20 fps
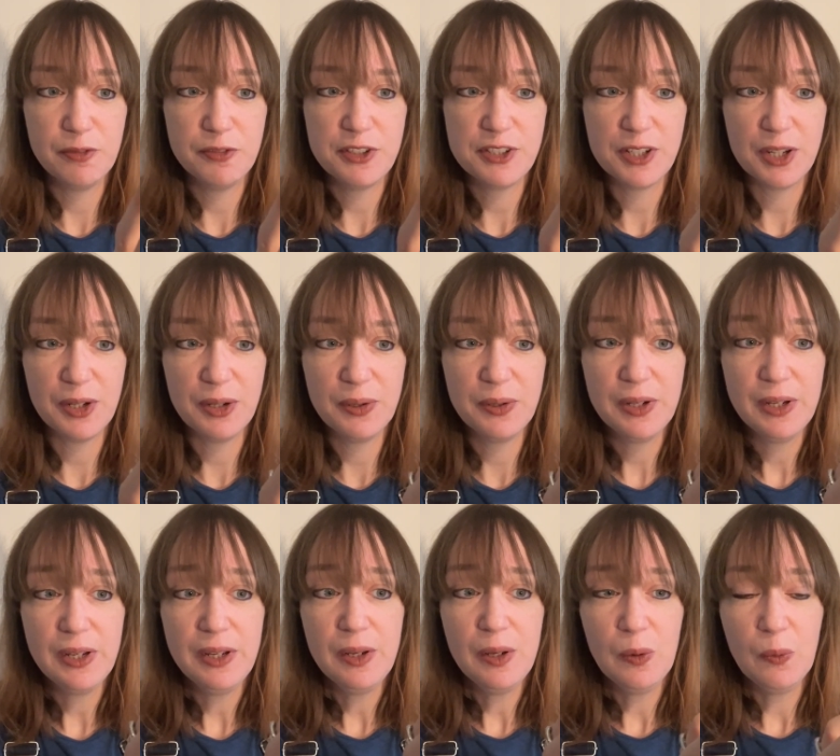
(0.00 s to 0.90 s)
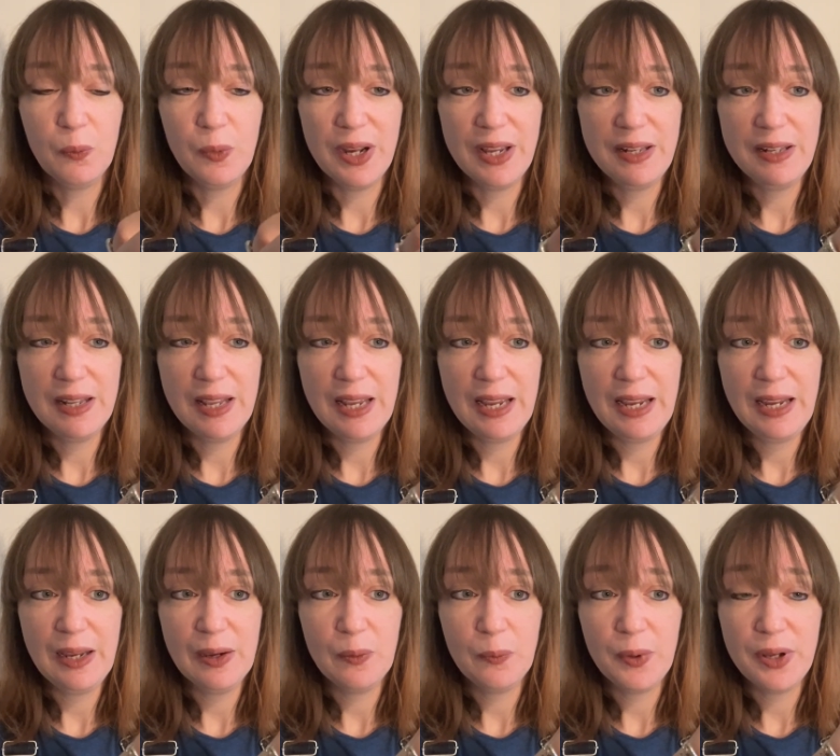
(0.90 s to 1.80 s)
So when
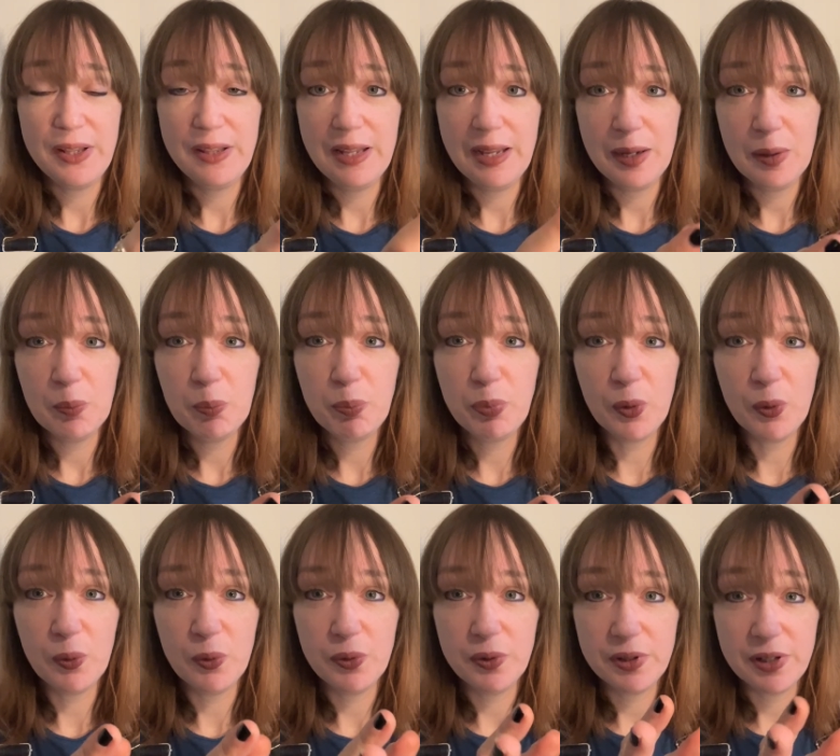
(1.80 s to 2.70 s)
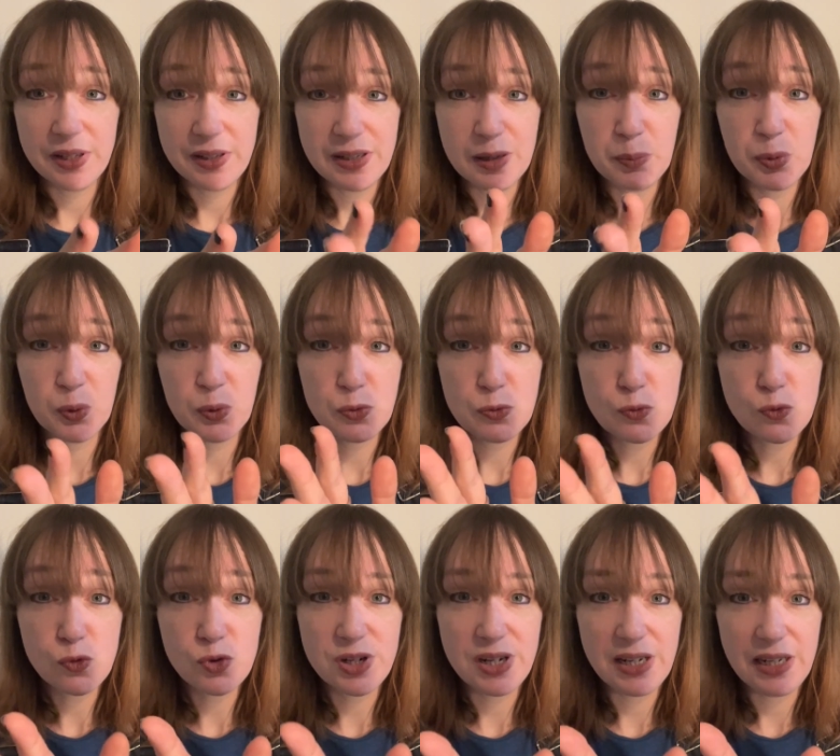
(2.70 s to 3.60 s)
they are born, and they're born
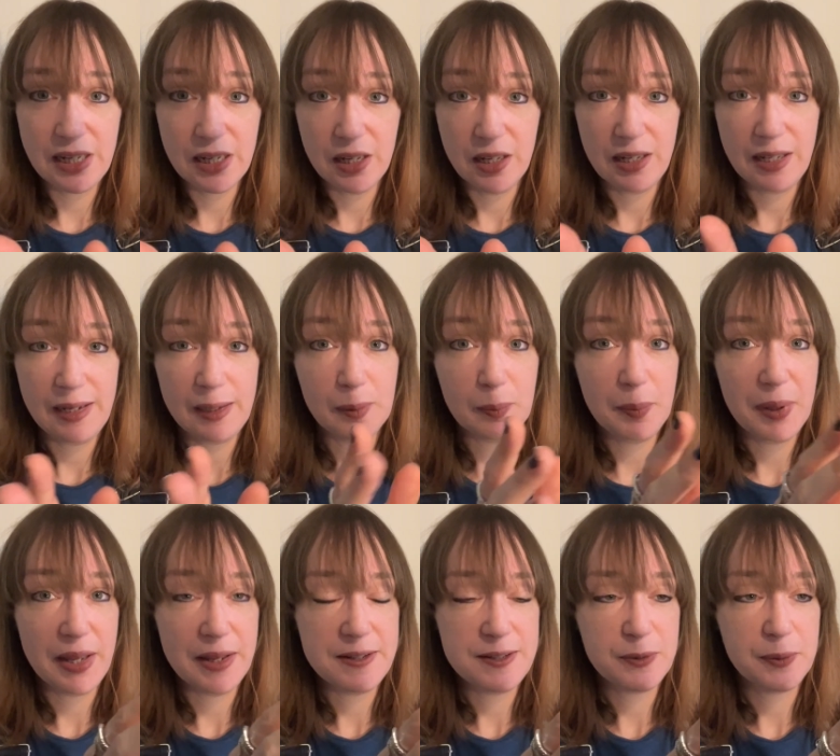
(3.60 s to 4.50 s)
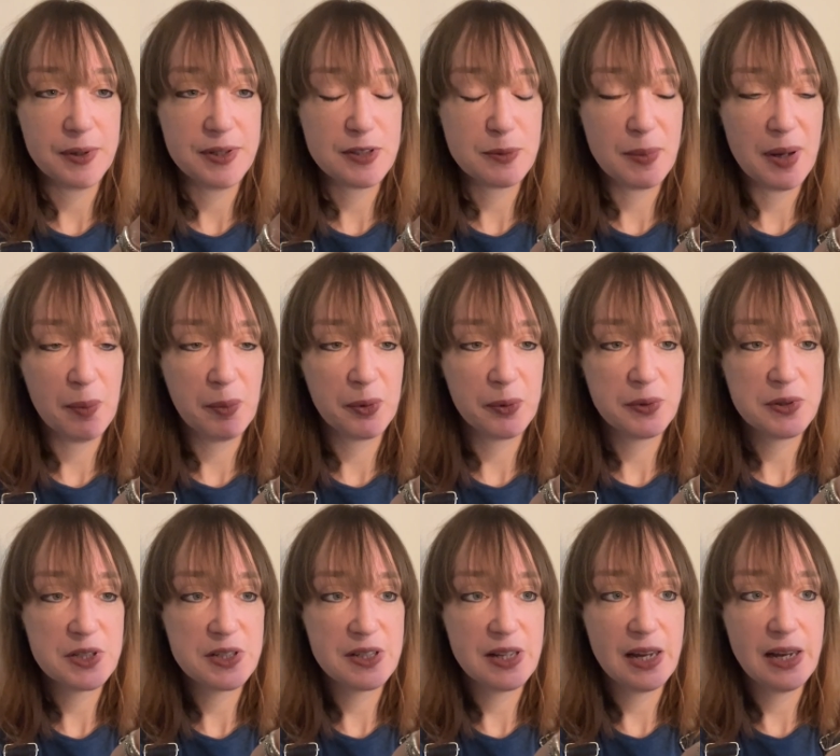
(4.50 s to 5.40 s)
really early compared to us
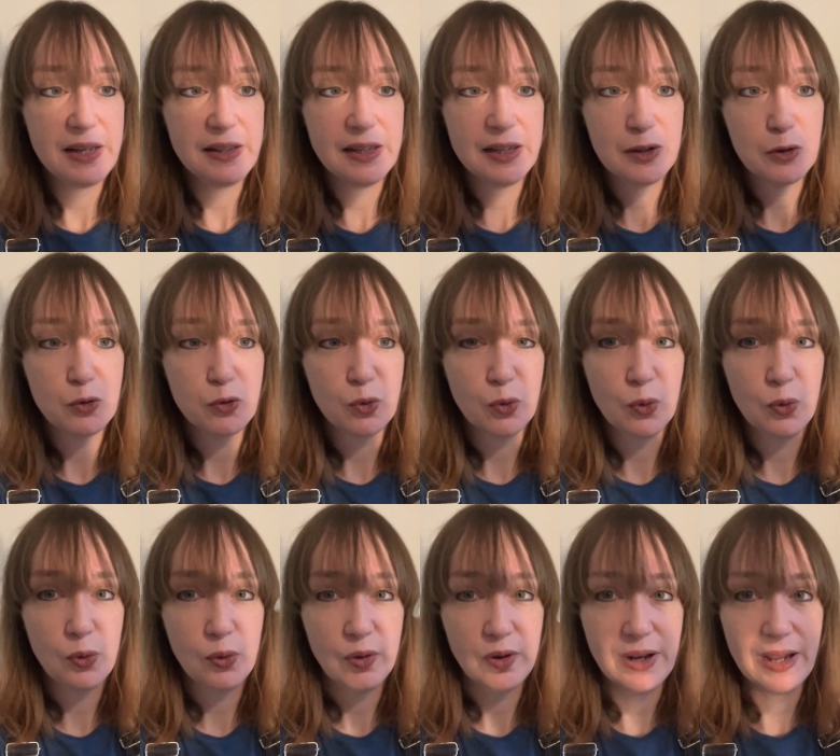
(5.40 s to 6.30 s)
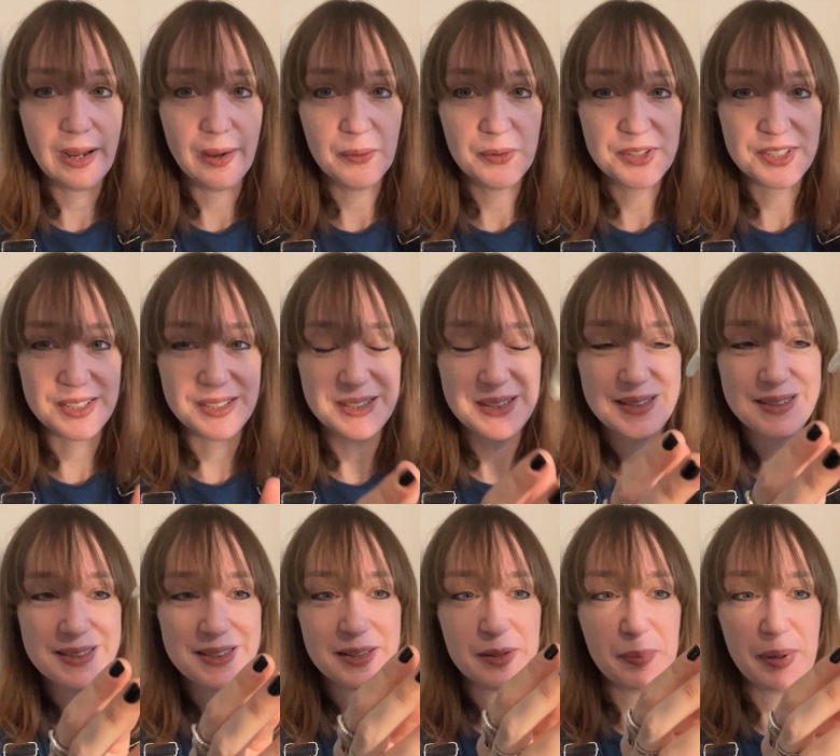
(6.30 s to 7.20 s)
mammals, they crawl out and
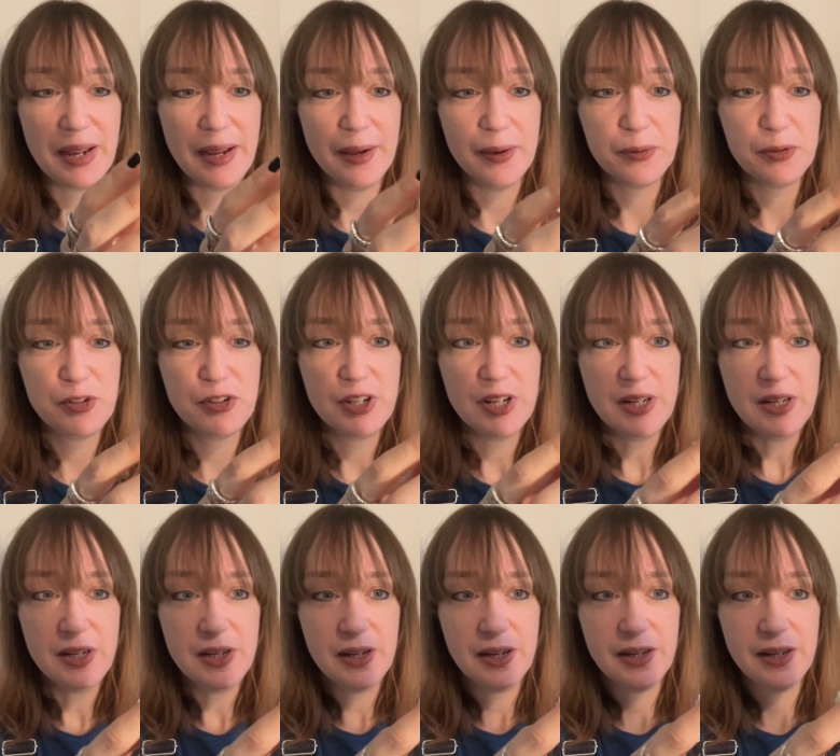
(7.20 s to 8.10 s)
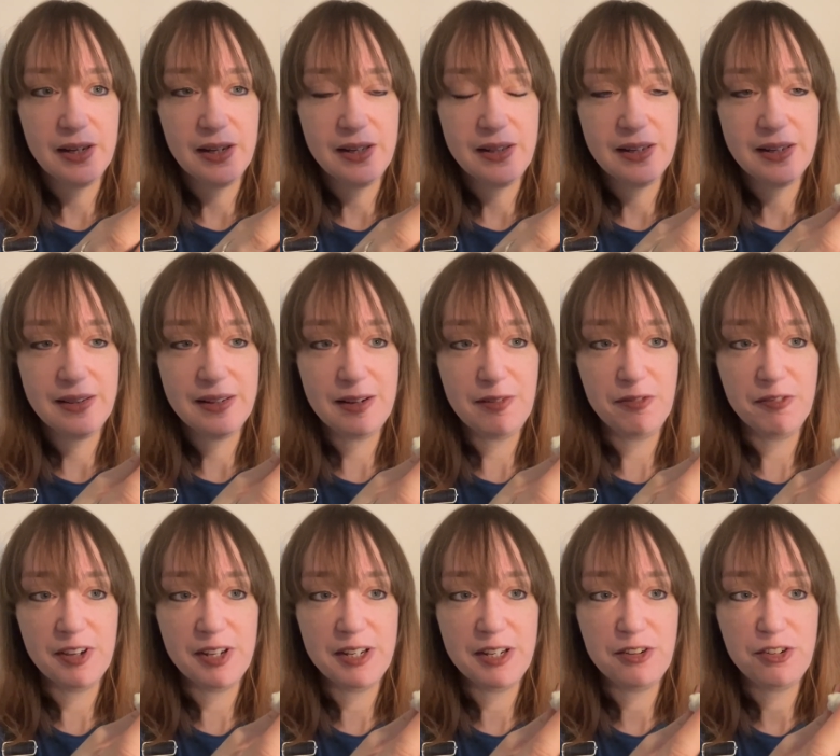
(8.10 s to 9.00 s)
into the pouch, and then they
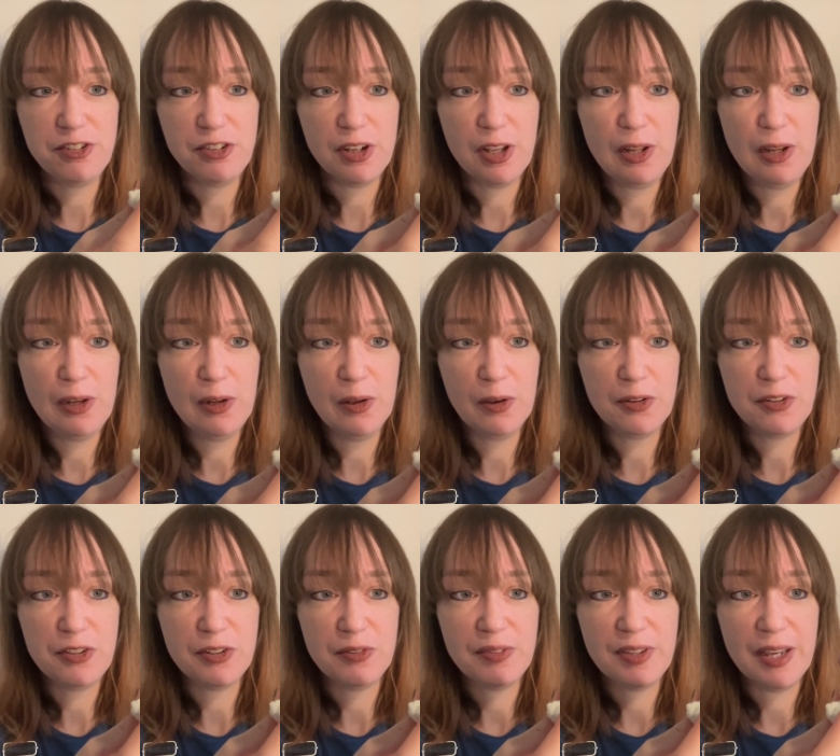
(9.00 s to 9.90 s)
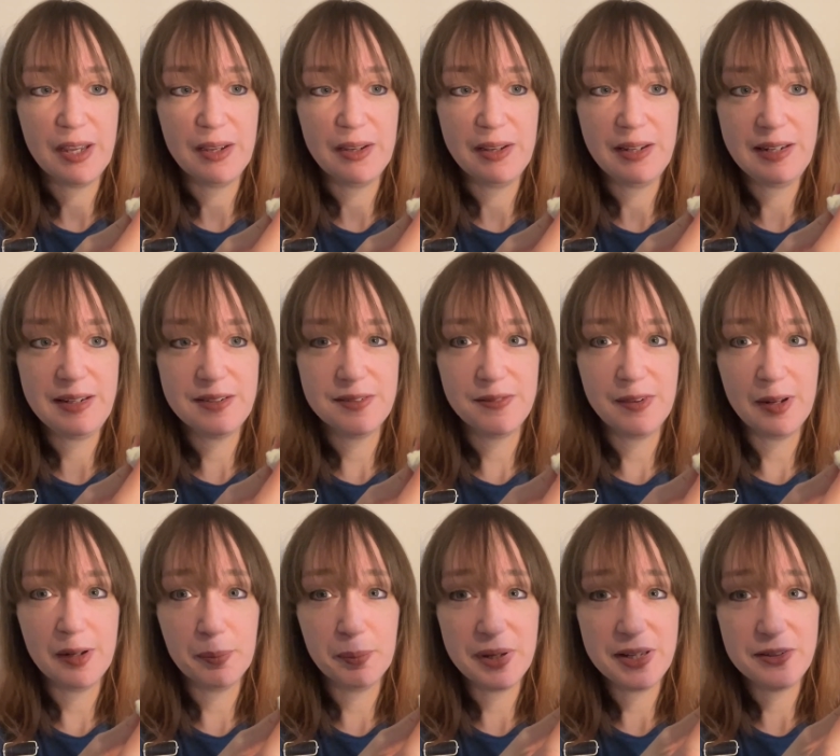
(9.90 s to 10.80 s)
finish a lot of that early
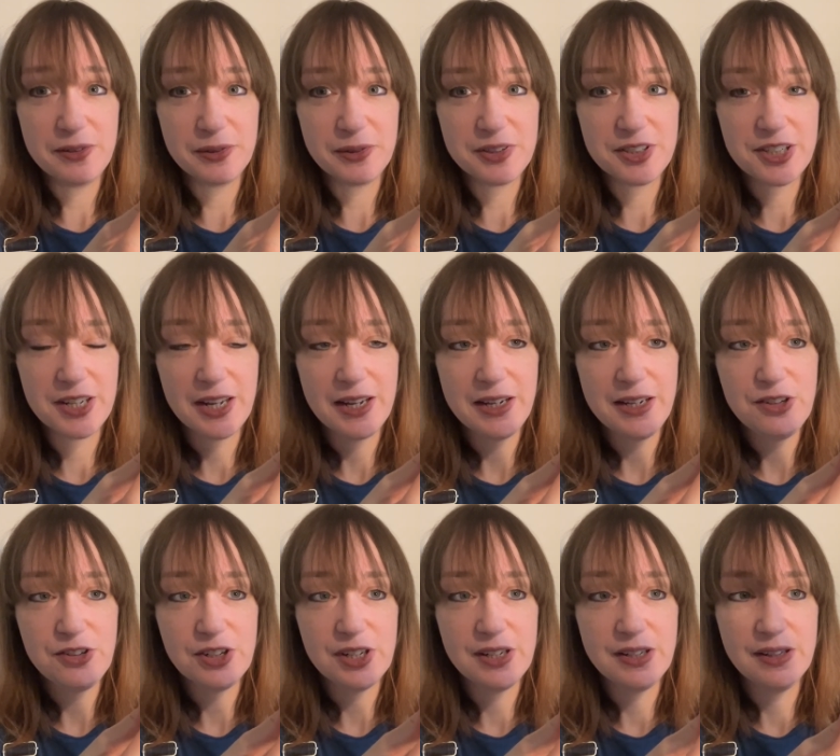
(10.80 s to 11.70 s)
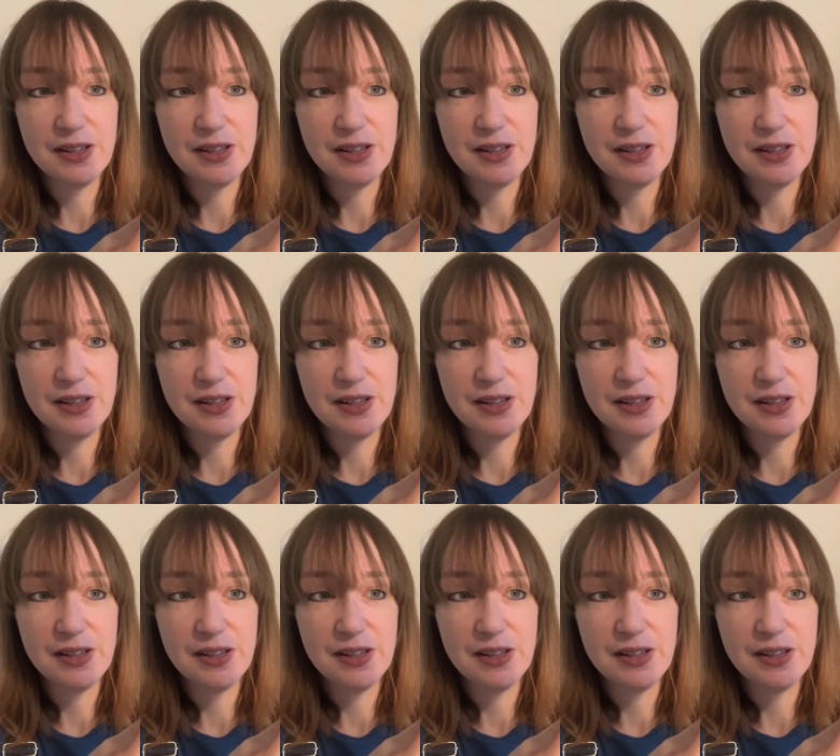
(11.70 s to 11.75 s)
developmental stage in